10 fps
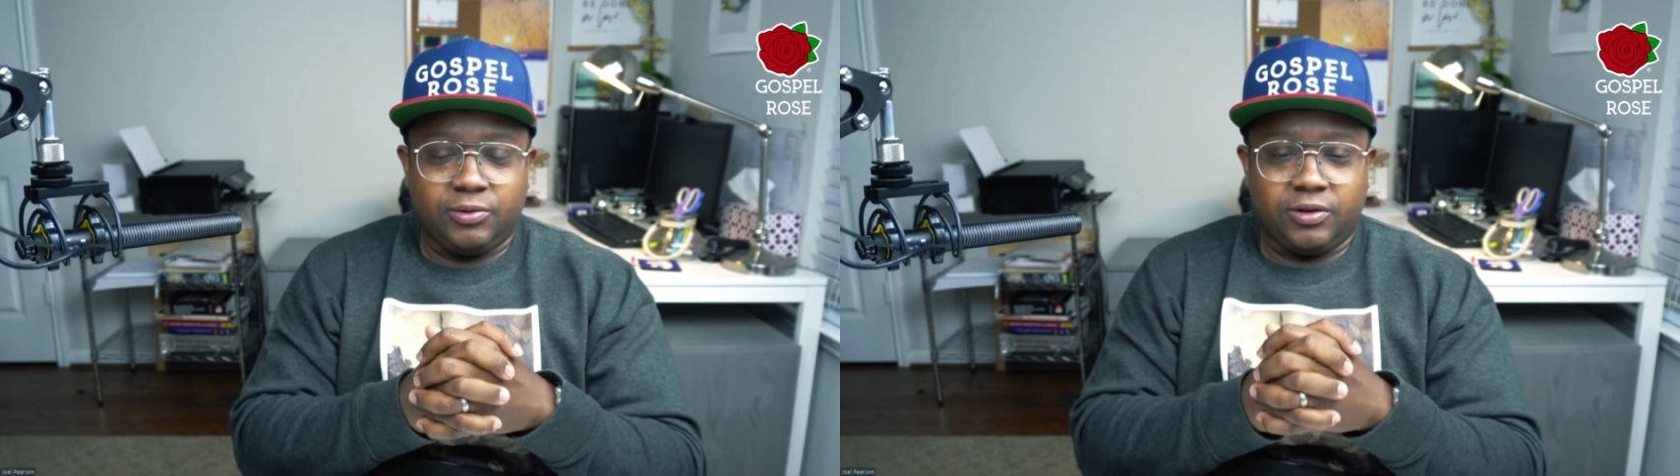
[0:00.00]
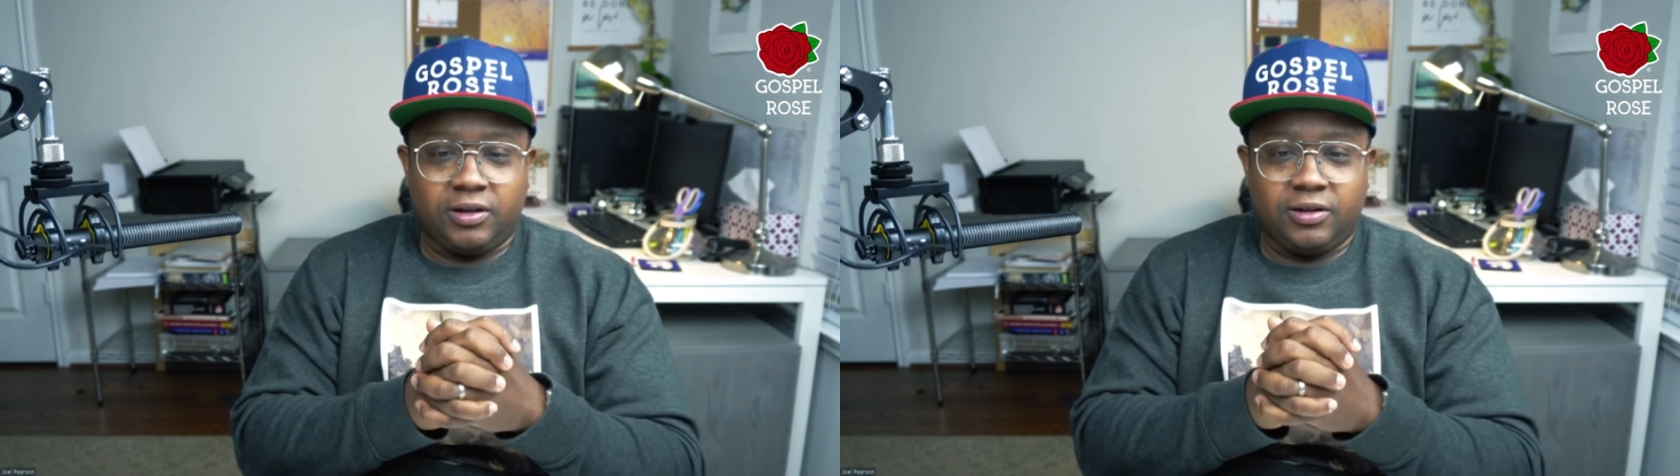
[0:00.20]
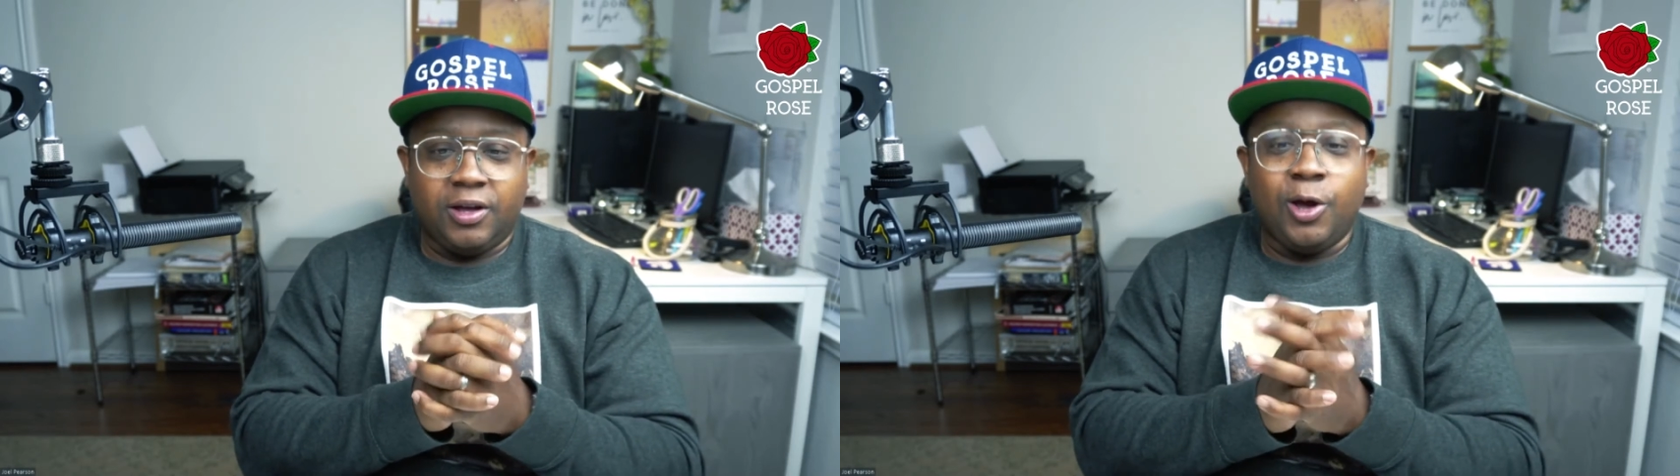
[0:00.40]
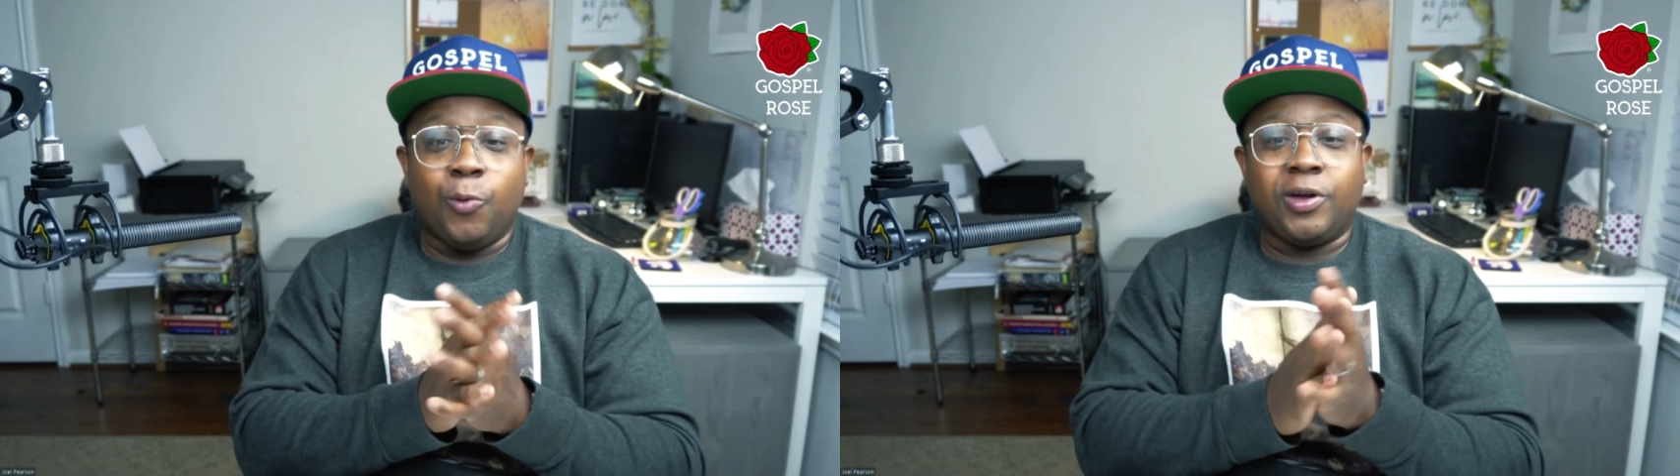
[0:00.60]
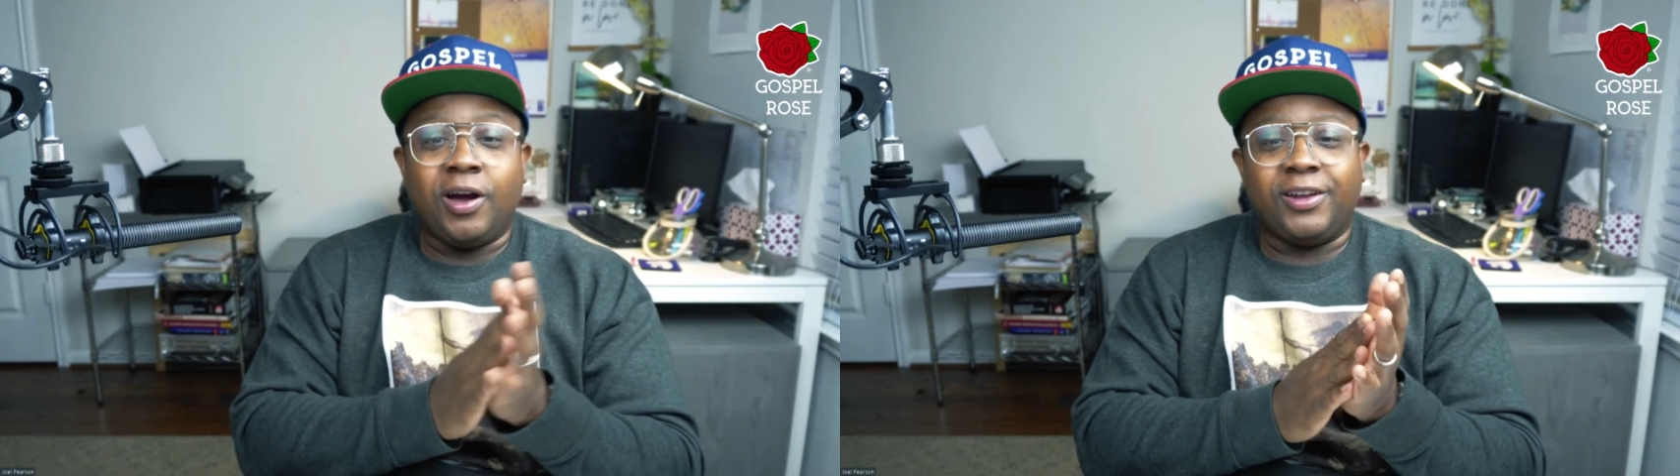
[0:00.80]
called
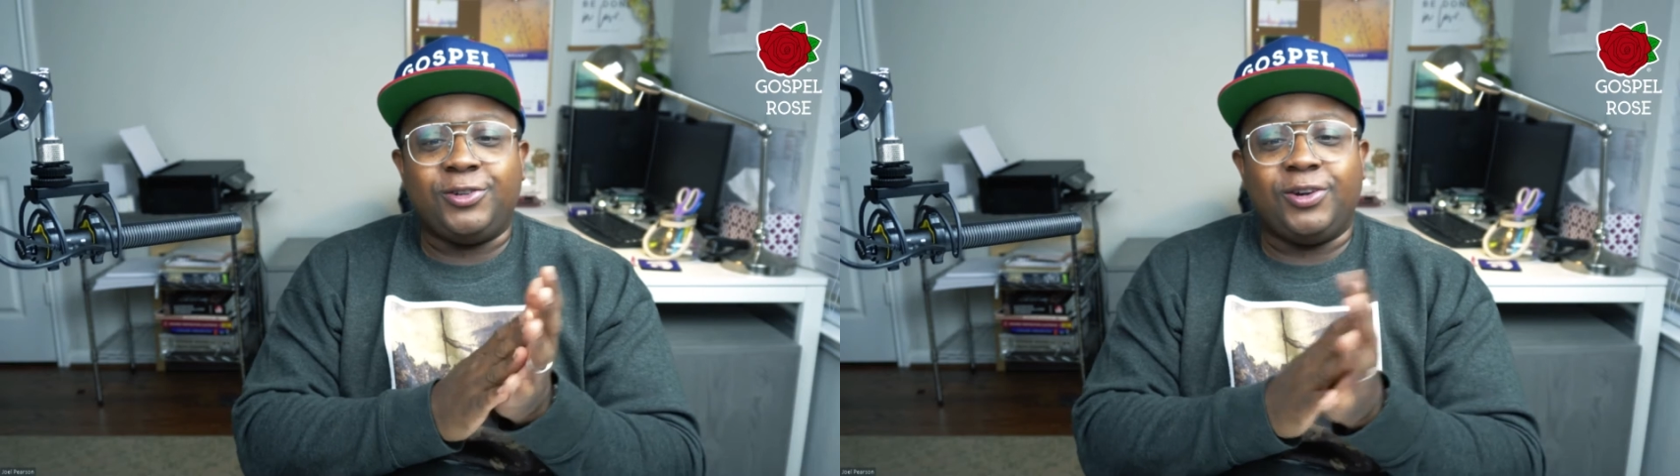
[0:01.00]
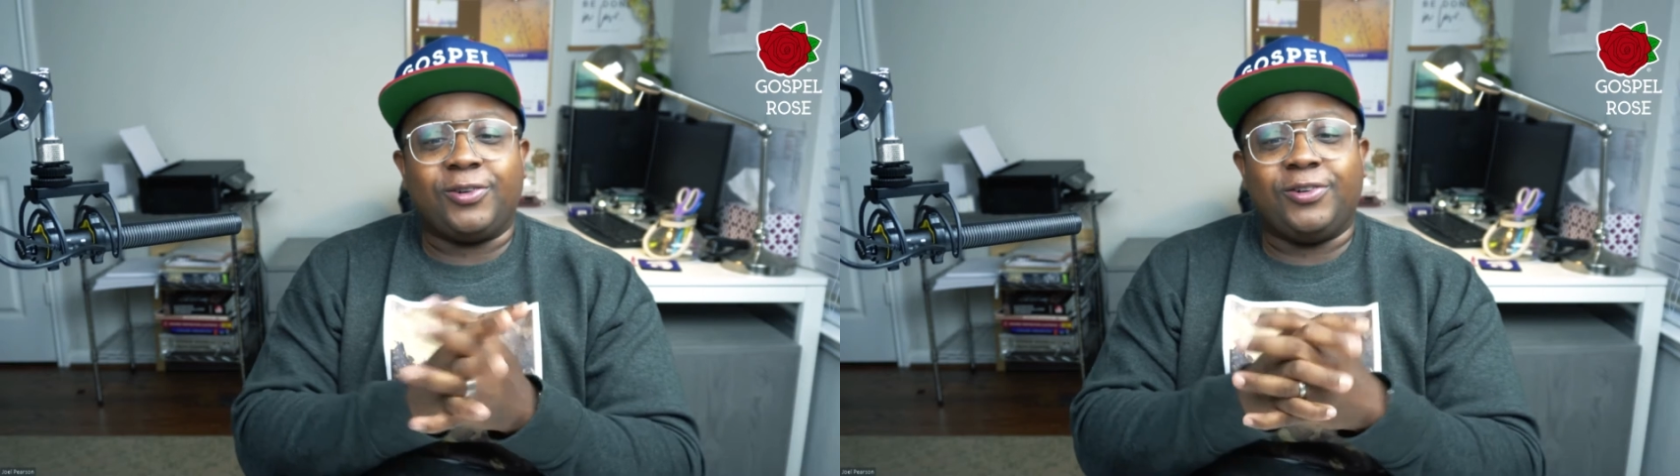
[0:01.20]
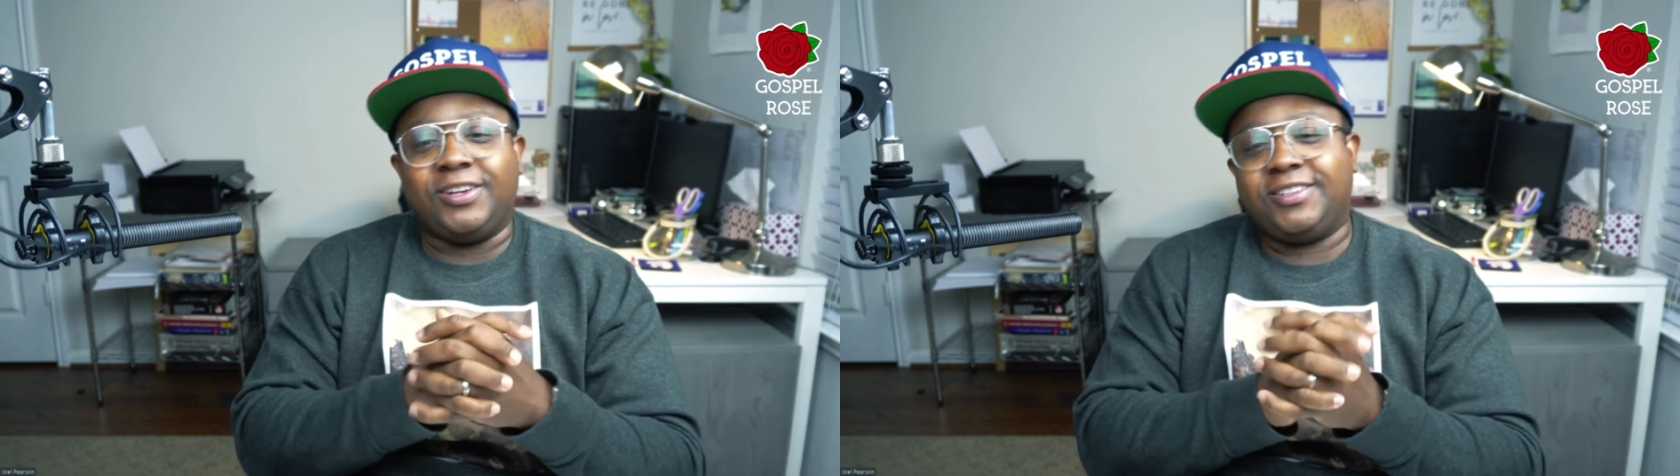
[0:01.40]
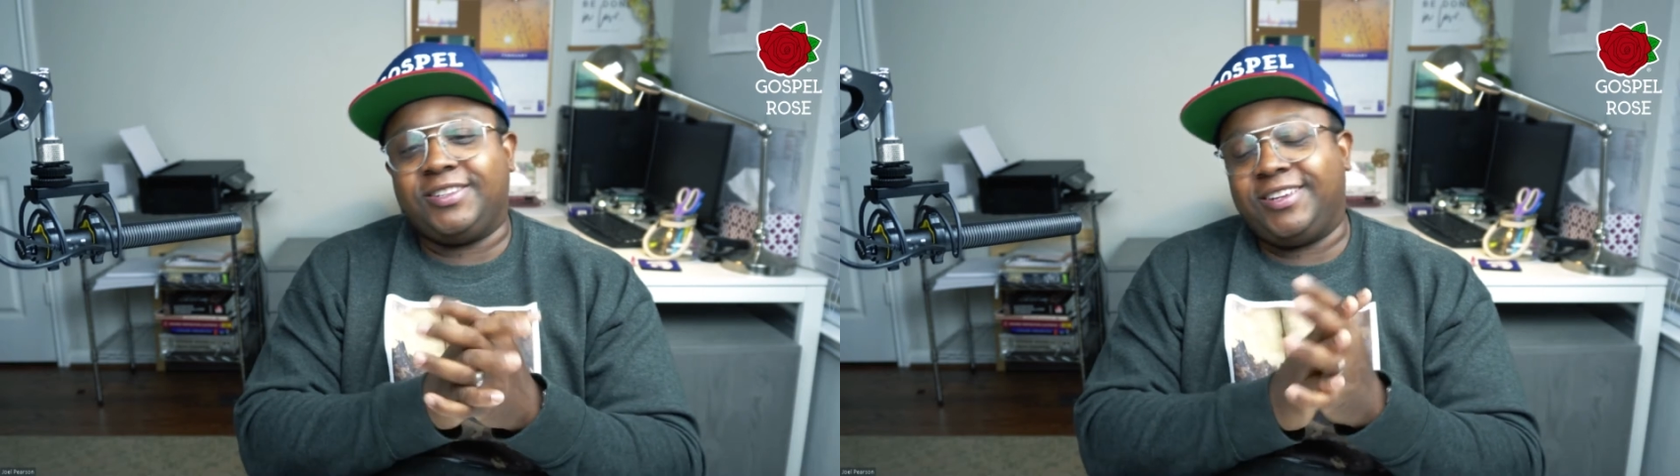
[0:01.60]
it drunk rush.